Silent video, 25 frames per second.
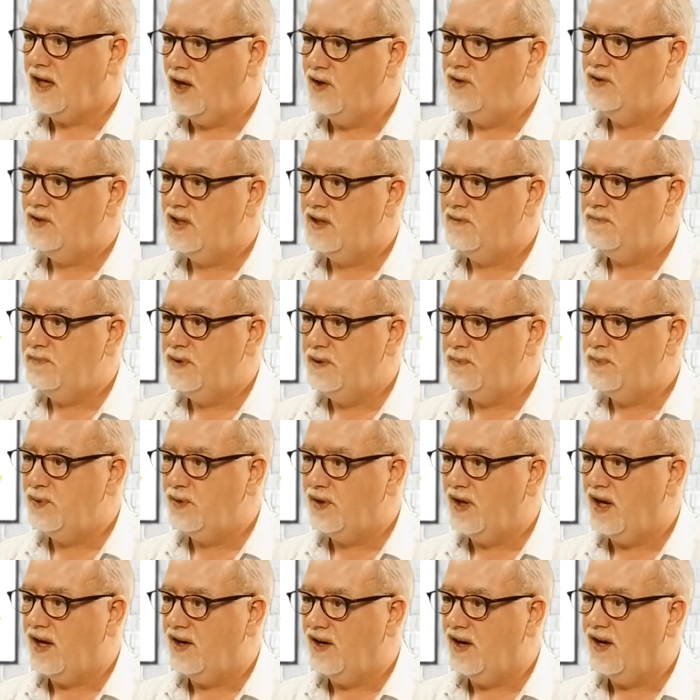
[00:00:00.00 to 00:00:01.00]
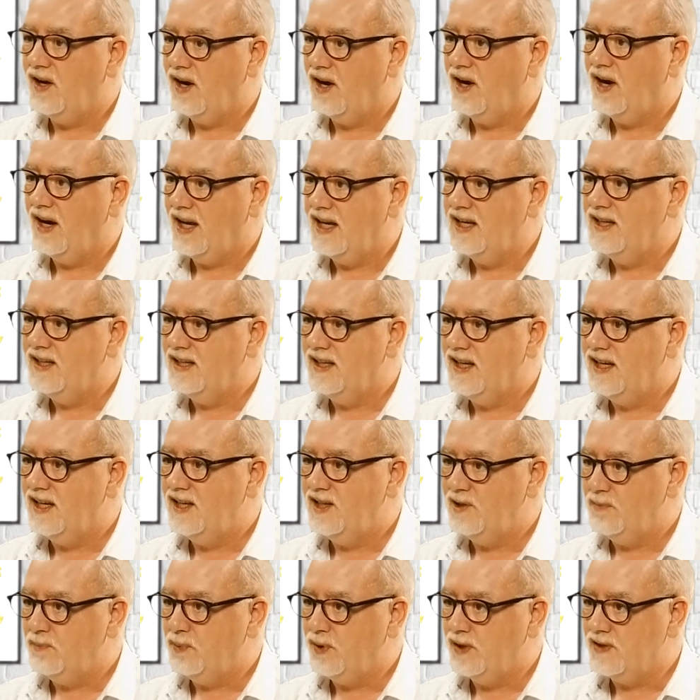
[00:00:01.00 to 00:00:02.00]
accounting people that are
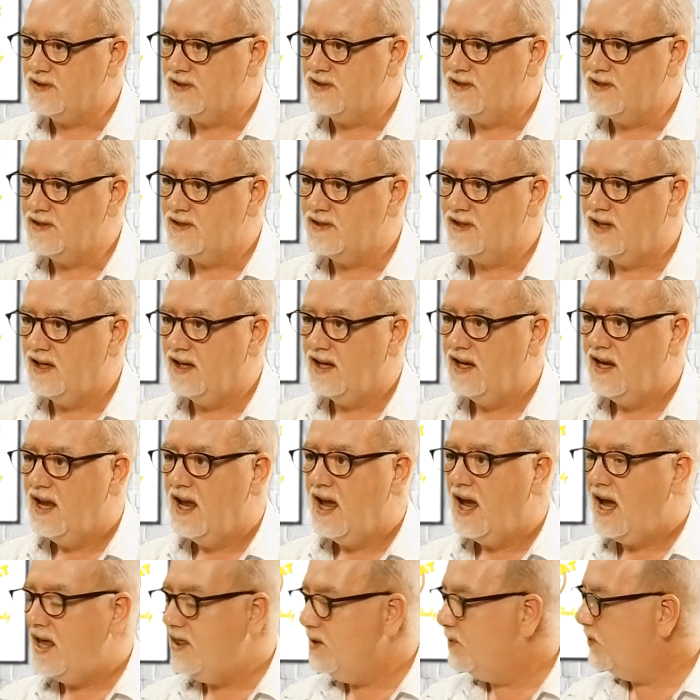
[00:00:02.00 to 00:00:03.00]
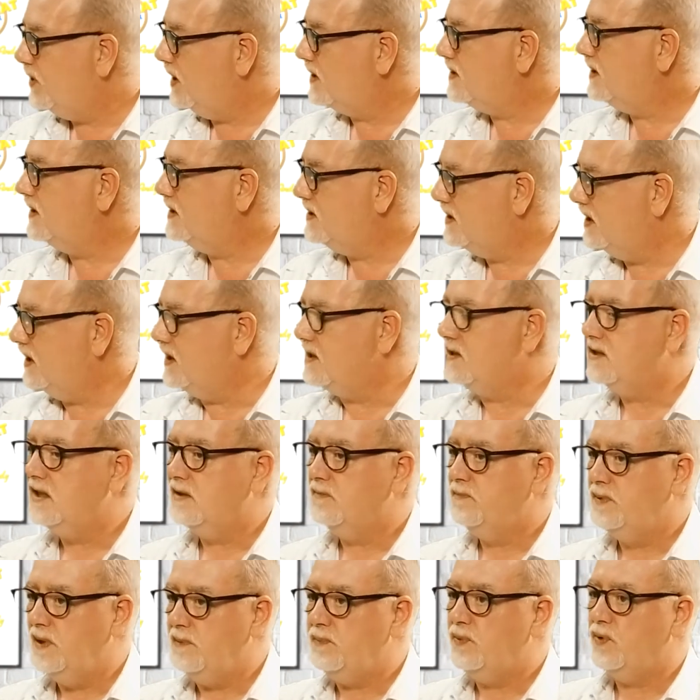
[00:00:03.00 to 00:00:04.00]
in the prisons, and they were actually
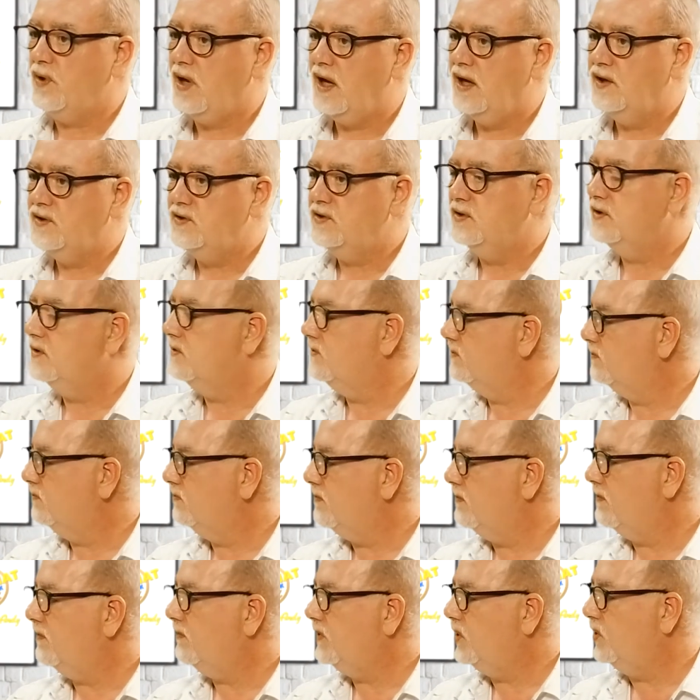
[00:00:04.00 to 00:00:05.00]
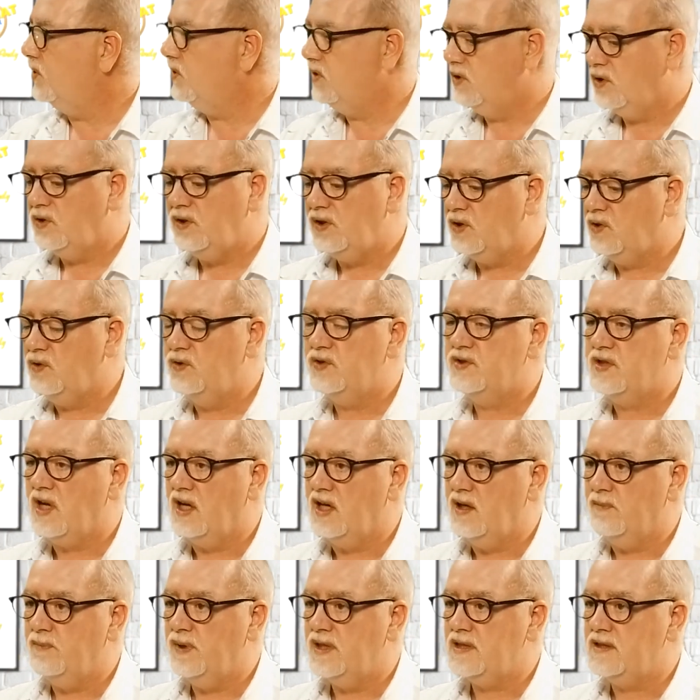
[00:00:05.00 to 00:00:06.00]
teaching people how to. You're going to go
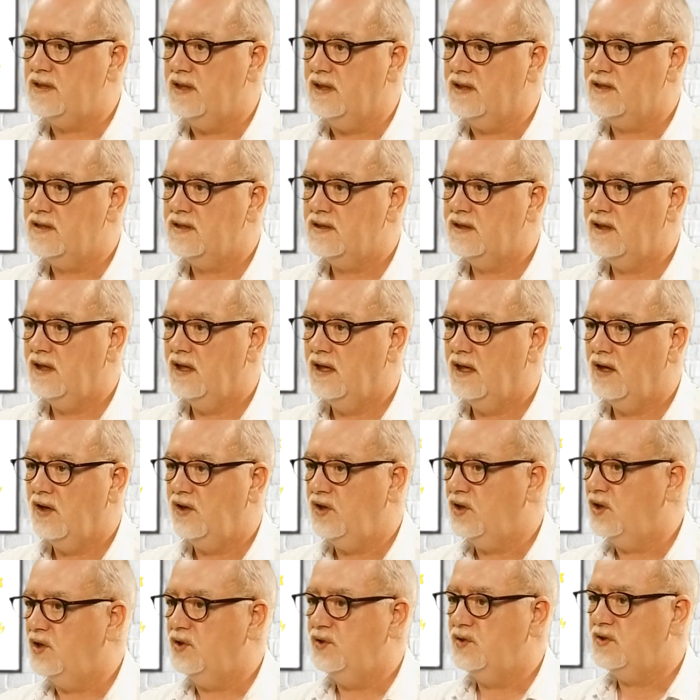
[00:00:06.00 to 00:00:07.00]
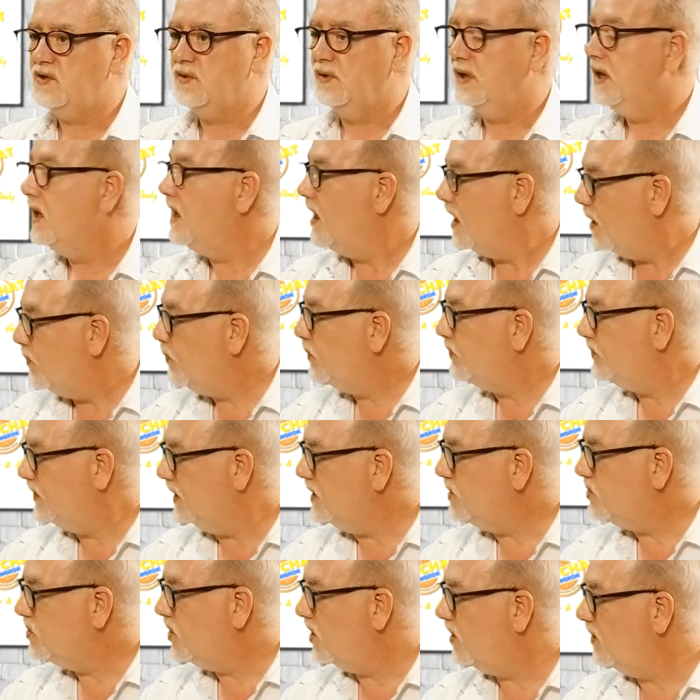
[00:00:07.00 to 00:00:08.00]
start your business, Are you going to do
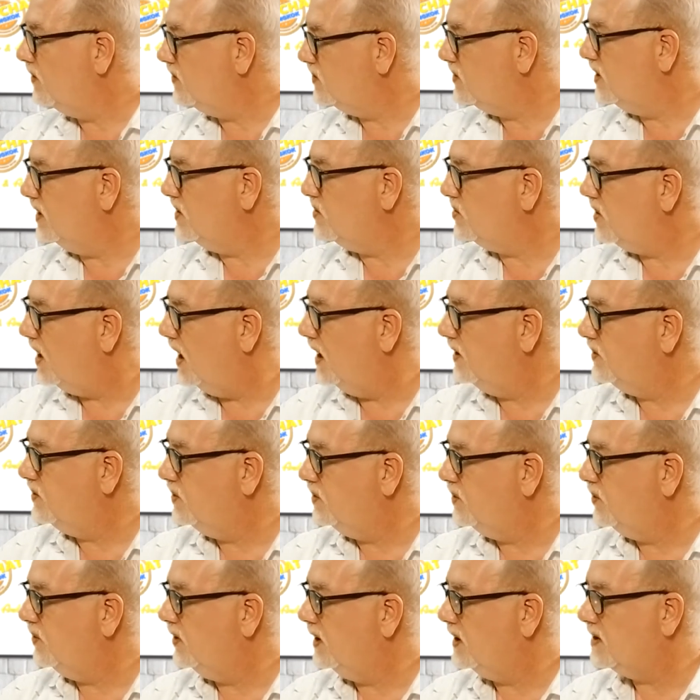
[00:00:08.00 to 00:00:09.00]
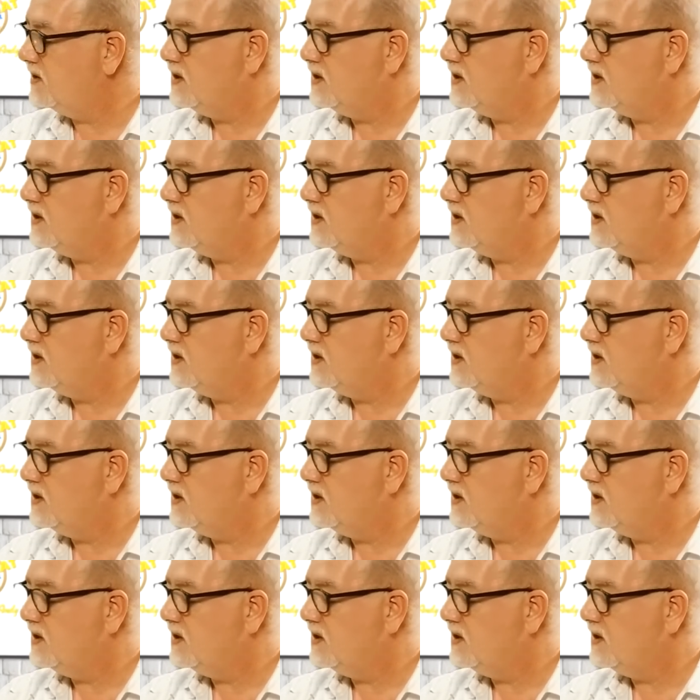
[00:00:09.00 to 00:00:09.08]
something? We'll teach you how to do